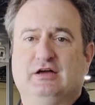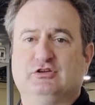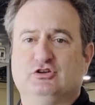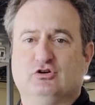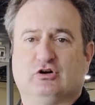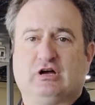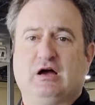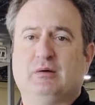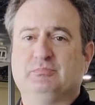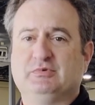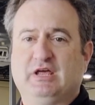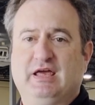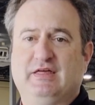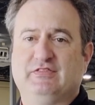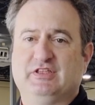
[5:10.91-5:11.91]
you'll come
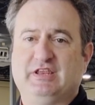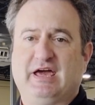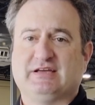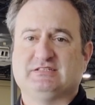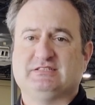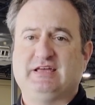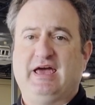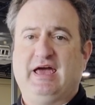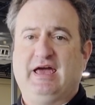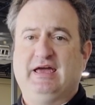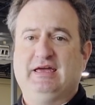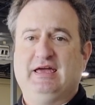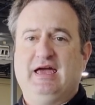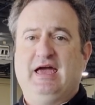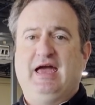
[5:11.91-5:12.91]
in the next
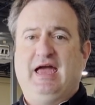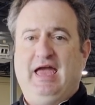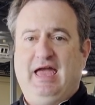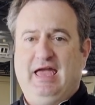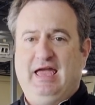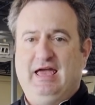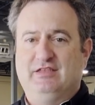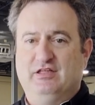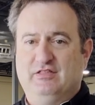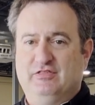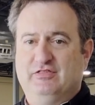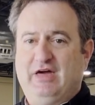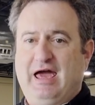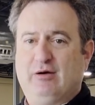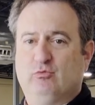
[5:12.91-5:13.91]
day and
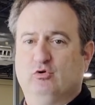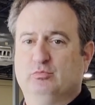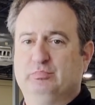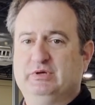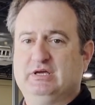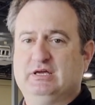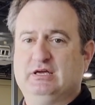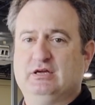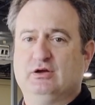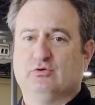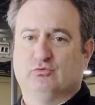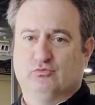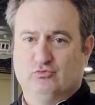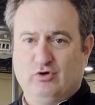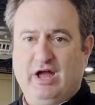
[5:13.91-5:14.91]
that will
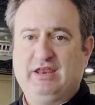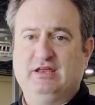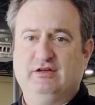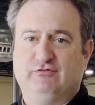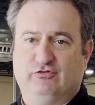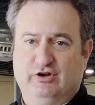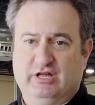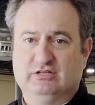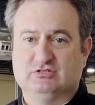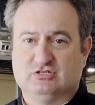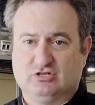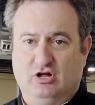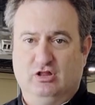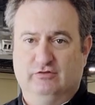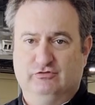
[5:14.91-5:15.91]
be ready for
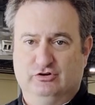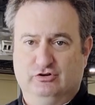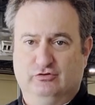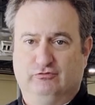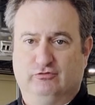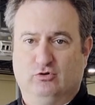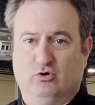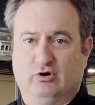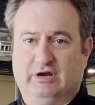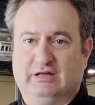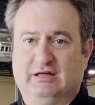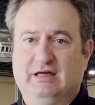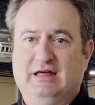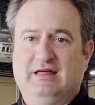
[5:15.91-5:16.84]
install of your new flooring.